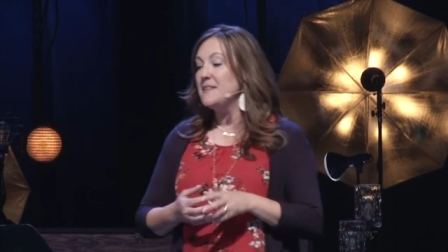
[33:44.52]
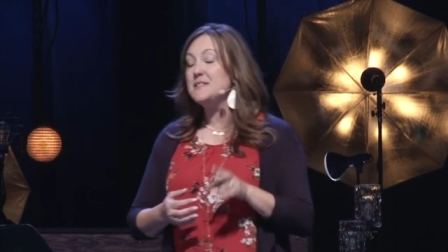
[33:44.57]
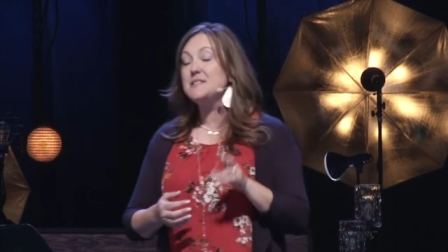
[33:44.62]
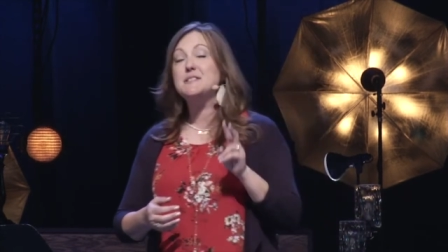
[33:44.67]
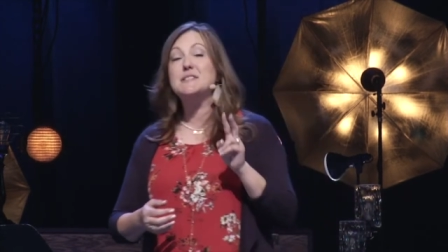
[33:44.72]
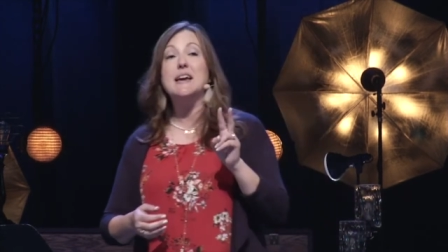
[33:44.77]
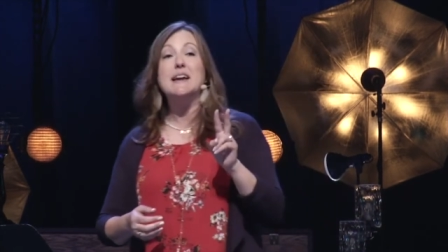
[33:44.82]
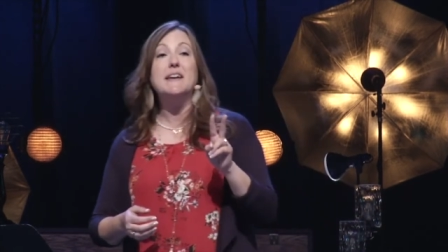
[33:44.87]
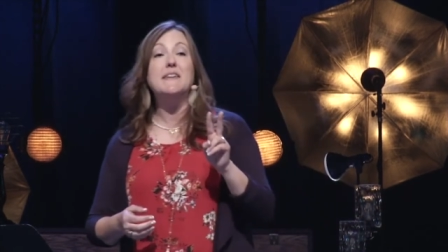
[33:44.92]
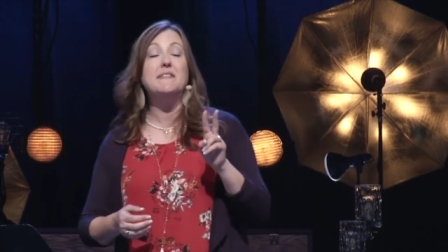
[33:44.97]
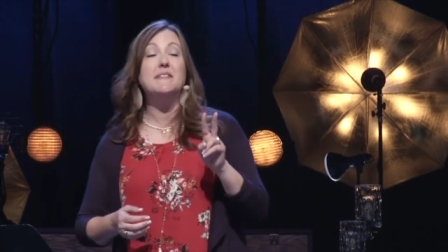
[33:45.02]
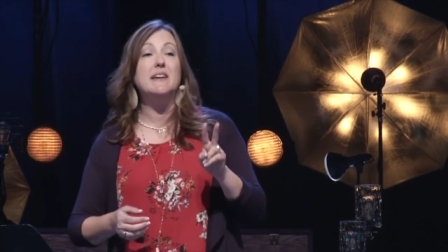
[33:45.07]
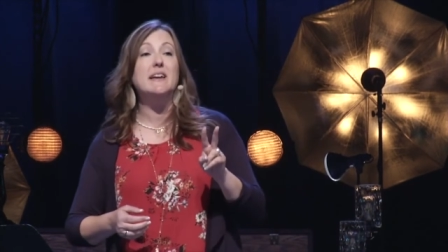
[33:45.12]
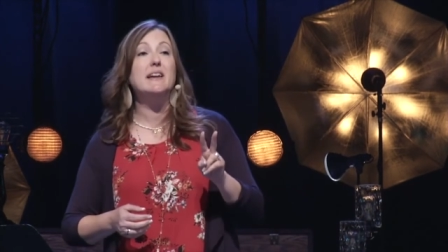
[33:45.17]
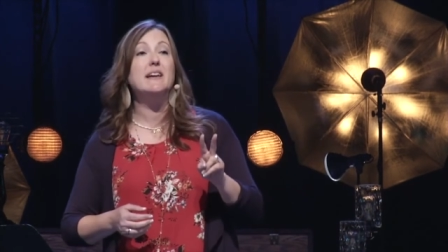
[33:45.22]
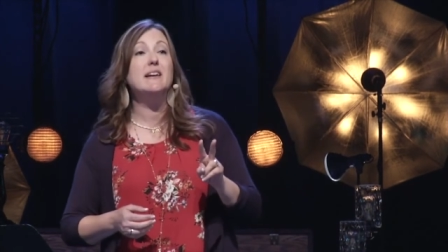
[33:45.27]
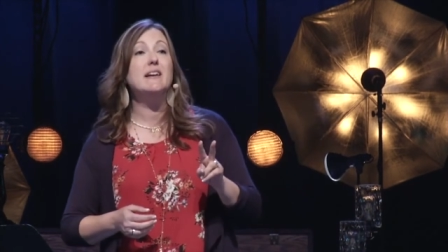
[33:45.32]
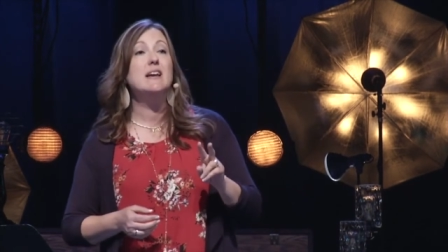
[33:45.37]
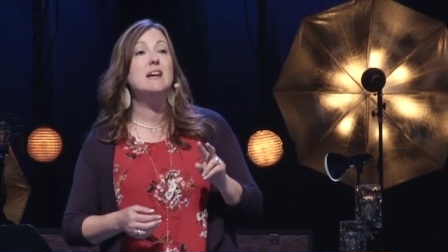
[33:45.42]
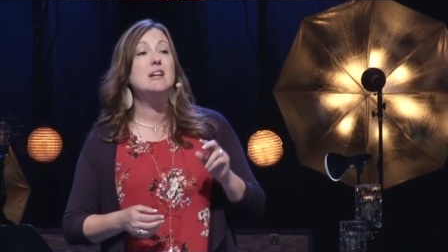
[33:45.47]
The second
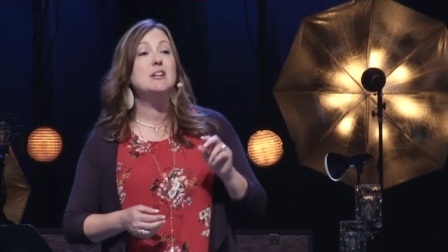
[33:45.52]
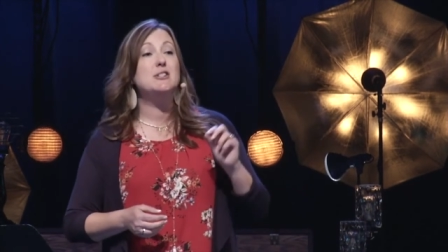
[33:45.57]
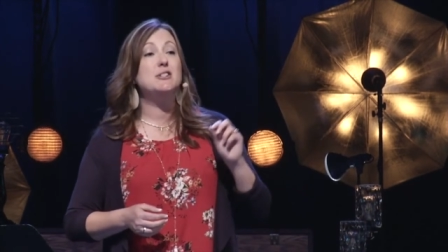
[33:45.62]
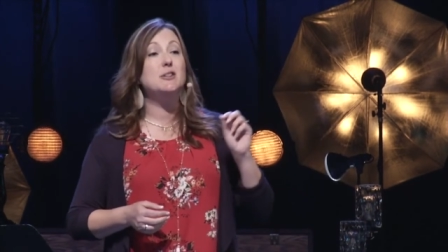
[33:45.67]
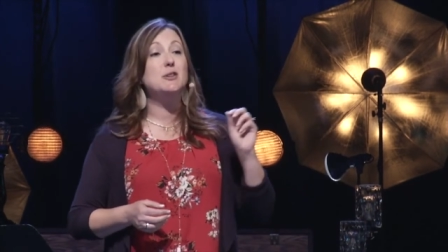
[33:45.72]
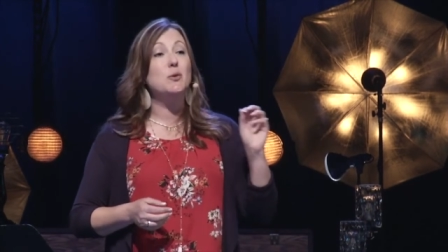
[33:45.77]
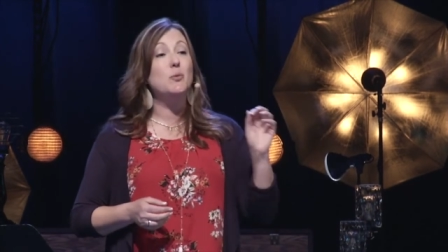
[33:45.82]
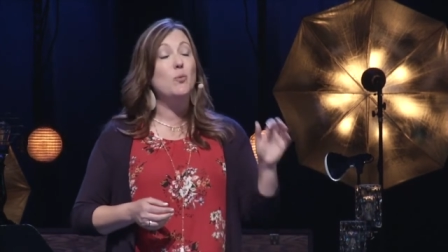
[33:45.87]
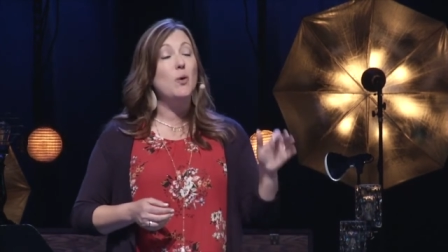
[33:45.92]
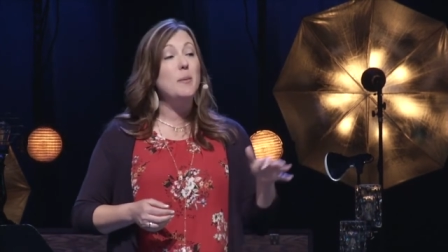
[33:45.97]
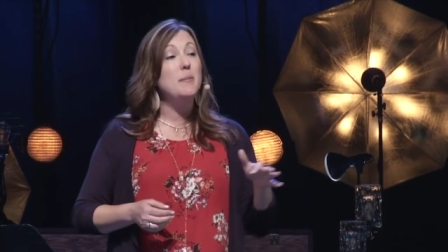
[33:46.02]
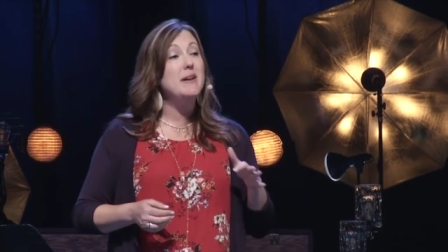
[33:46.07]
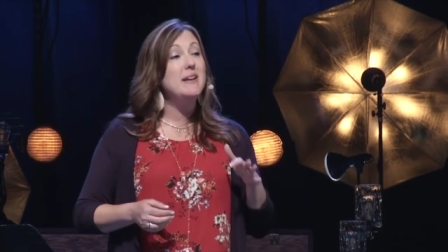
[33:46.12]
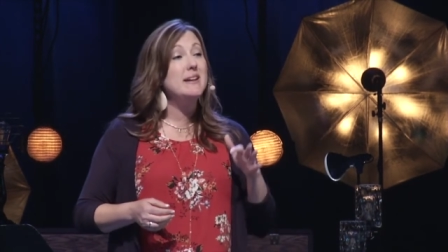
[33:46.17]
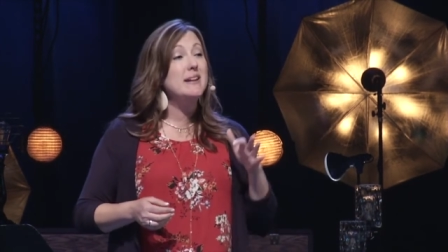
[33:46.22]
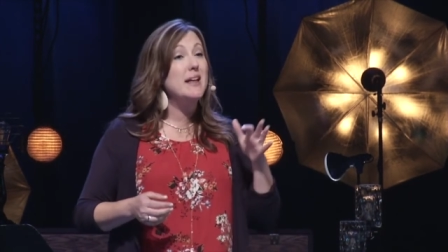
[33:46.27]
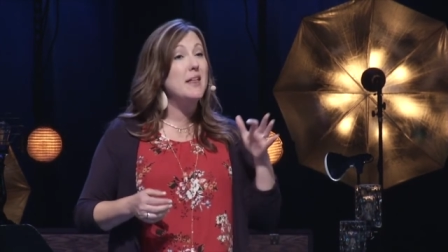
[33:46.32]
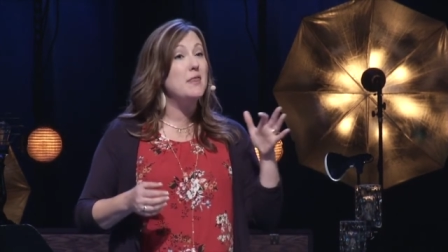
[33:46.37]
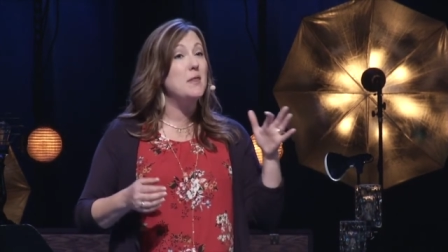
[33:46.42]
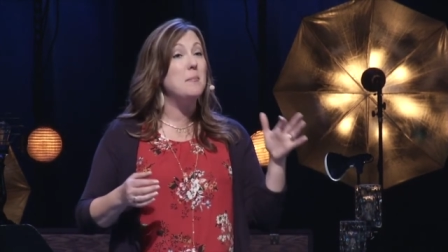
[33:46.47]
thing to the
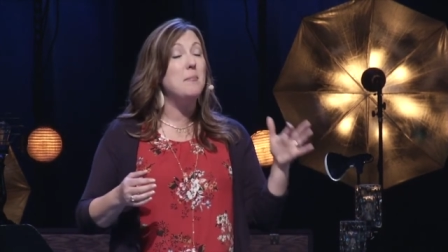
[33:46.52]
woman,